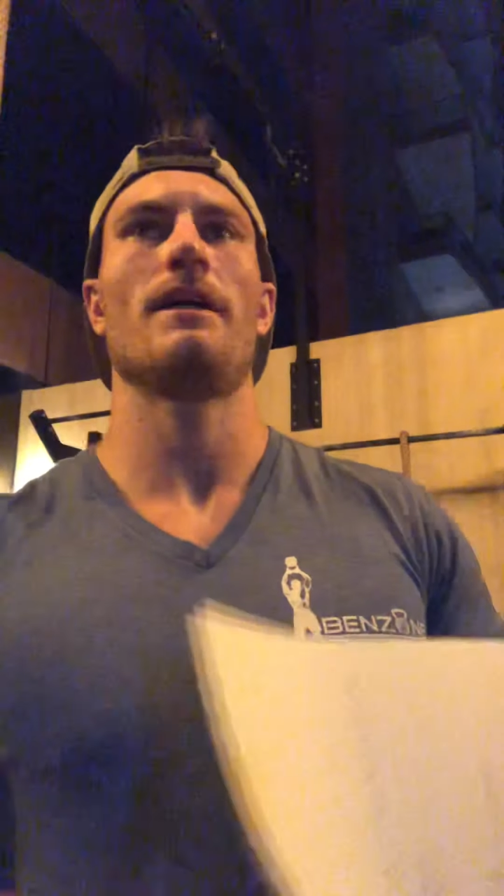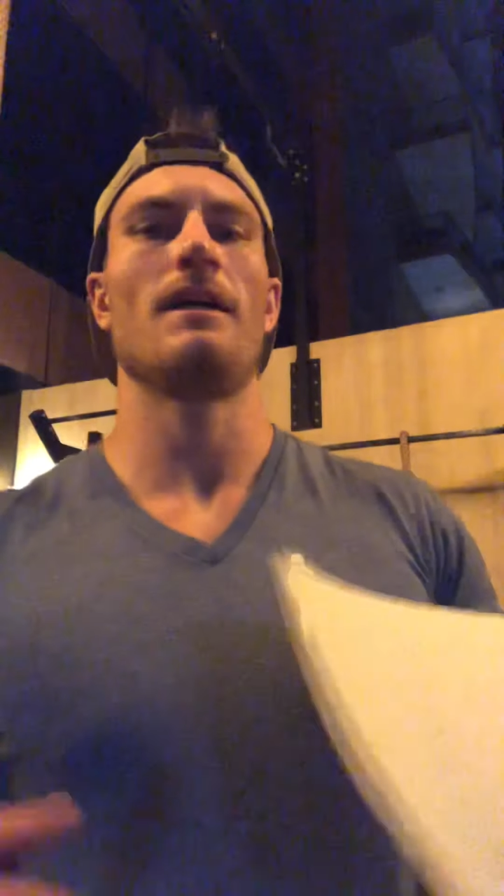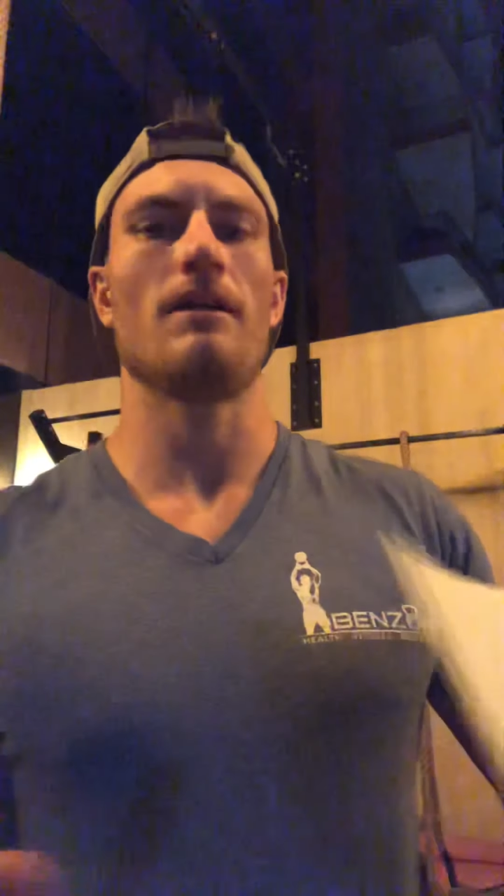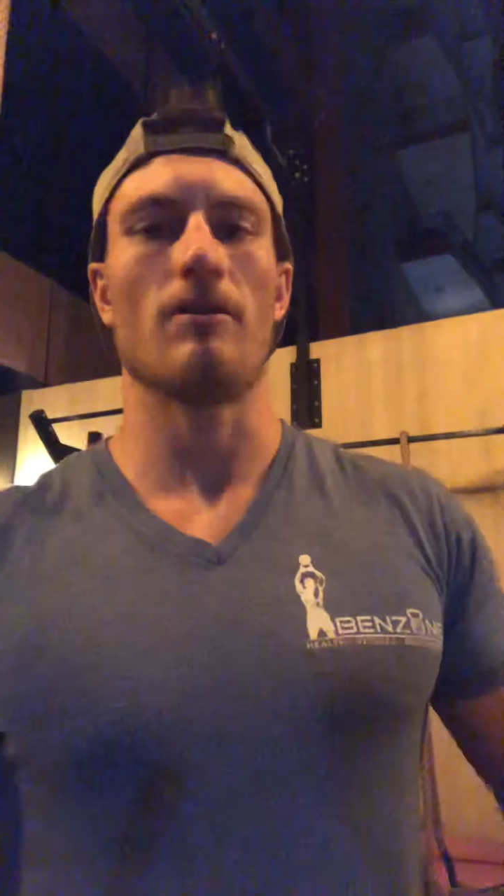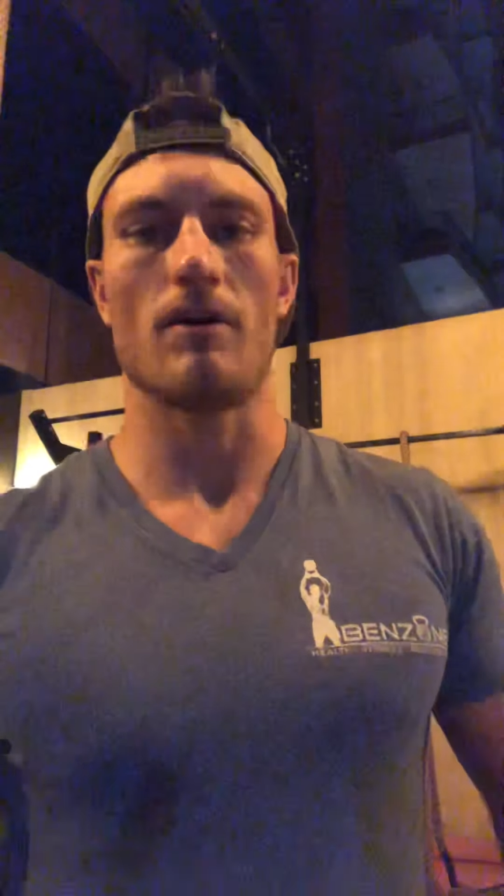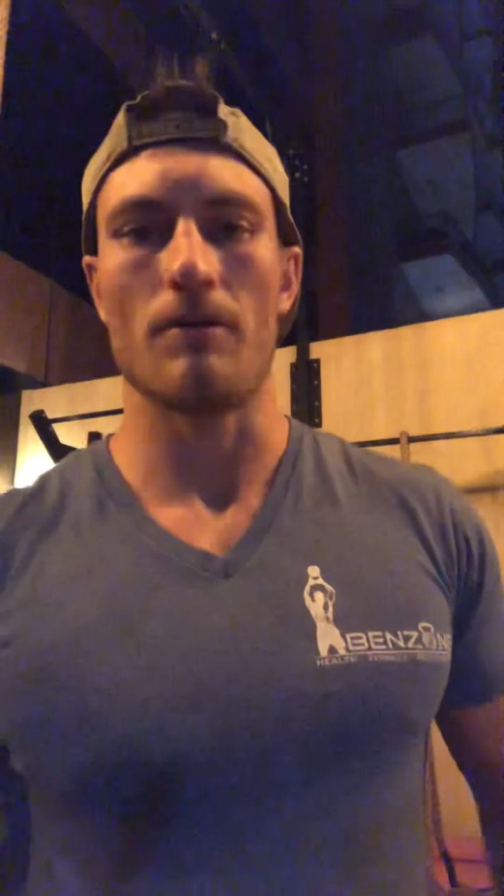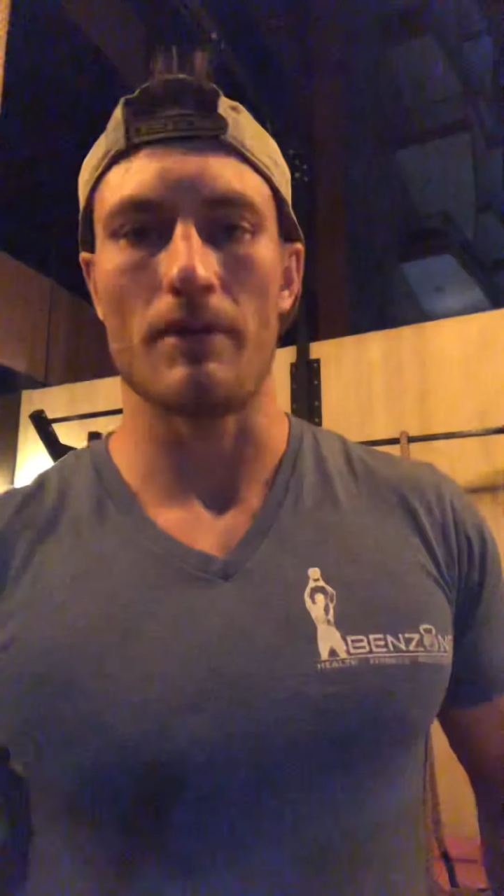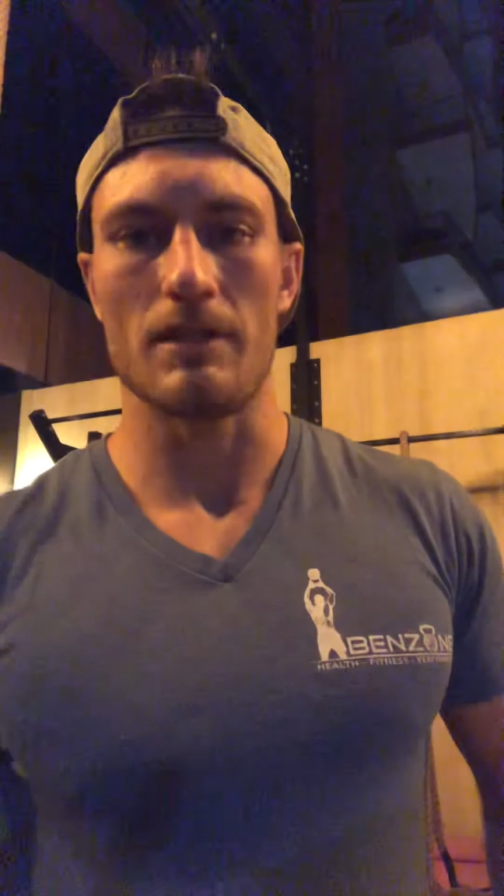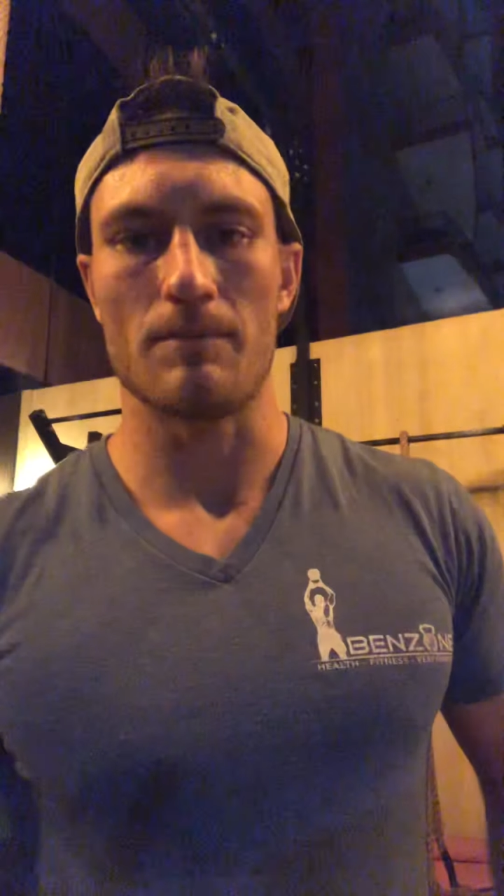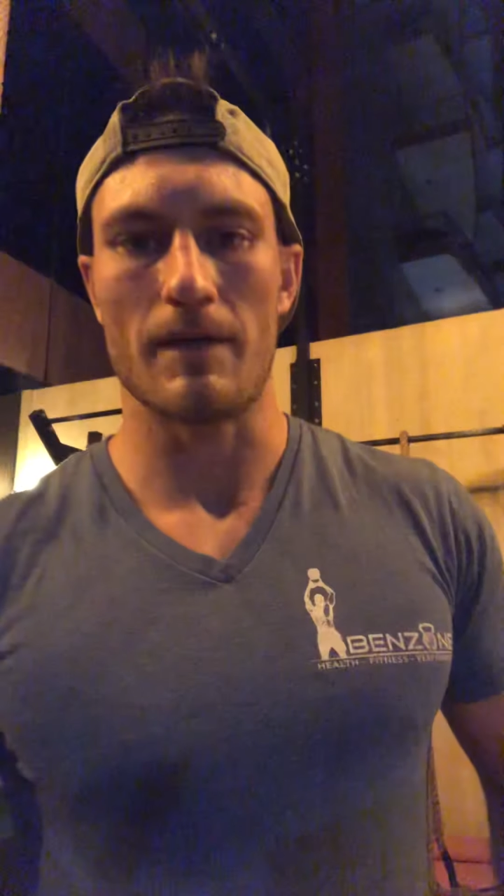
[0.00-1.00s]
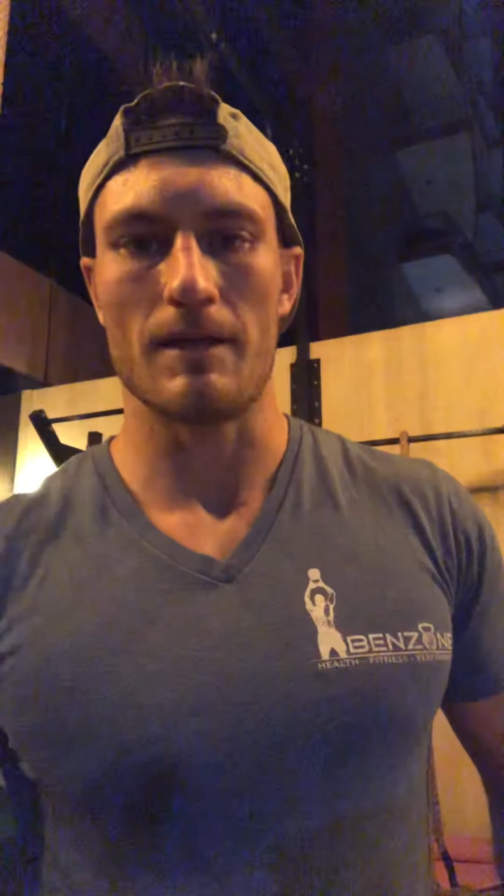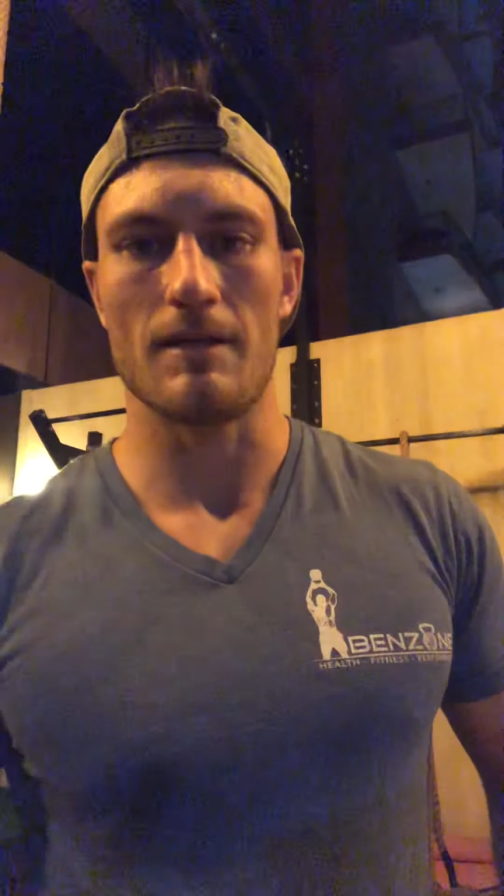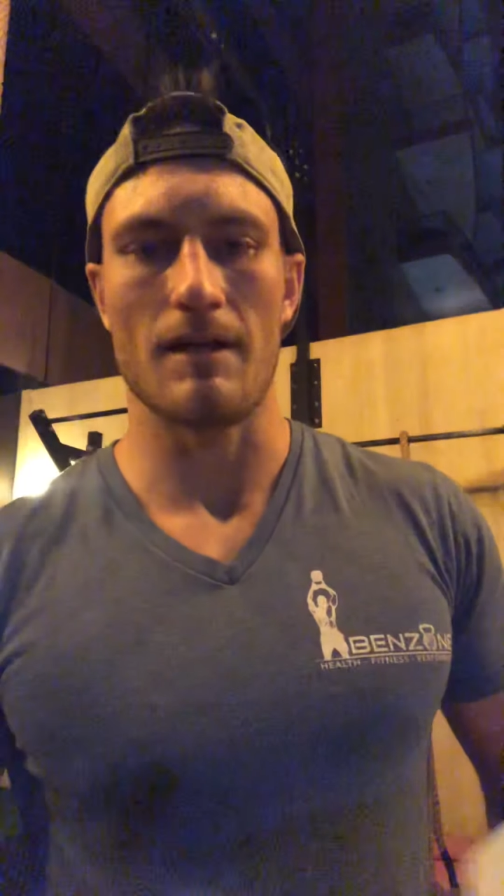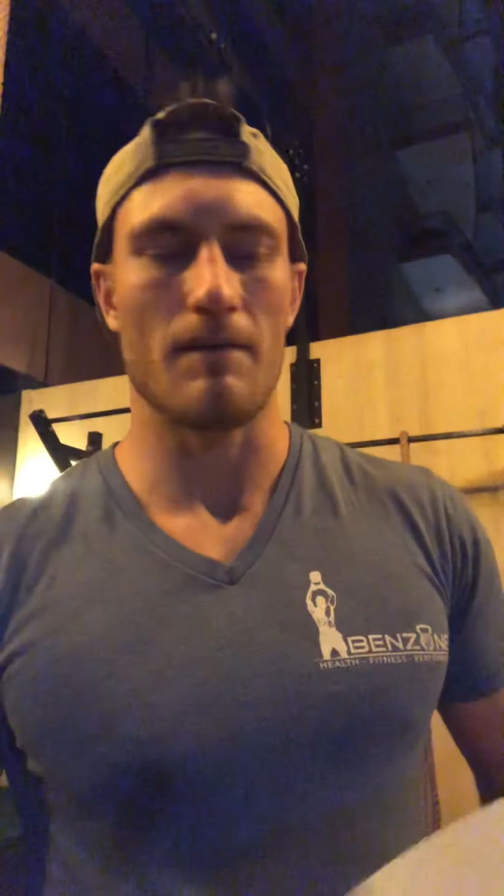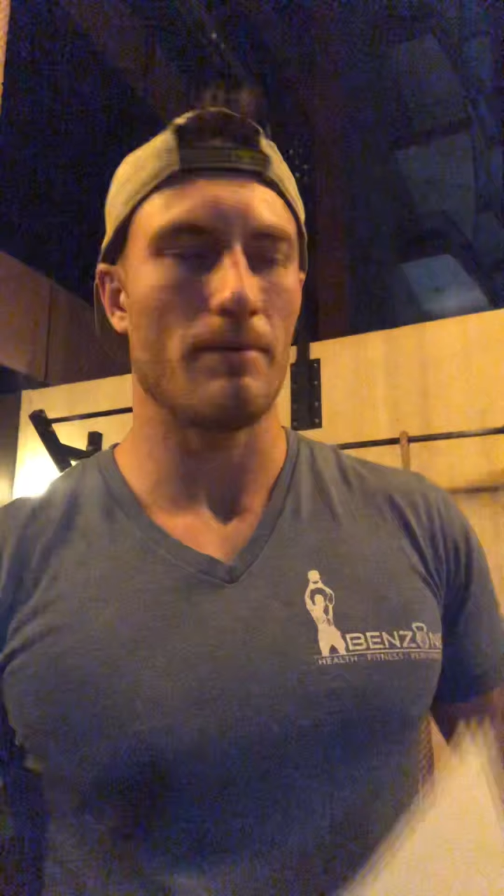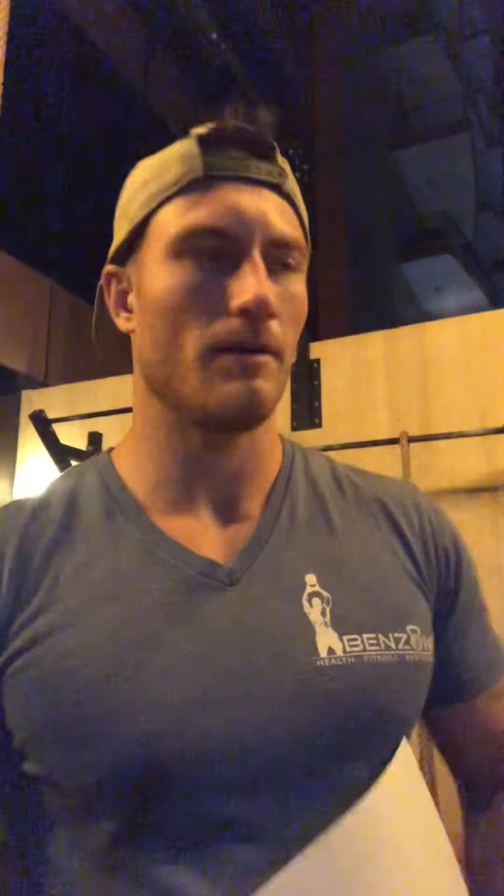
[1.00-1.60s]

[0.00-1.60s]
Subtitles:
to get your heart rate spiked up.